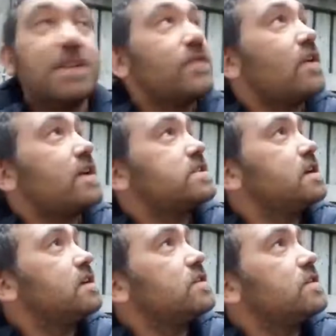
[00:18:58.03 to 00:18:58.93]
They're actually a
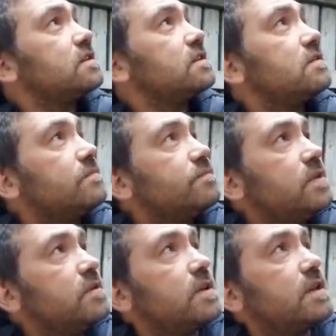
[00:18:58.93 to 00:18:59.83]
nice little
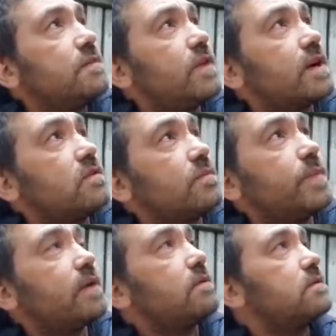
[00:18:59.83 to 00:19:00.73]
unit, them record
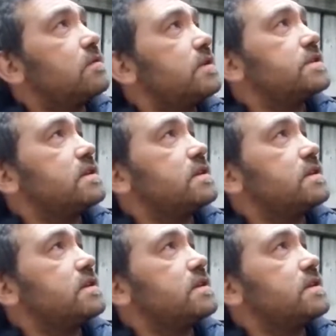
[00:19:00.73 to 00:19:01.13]
power units.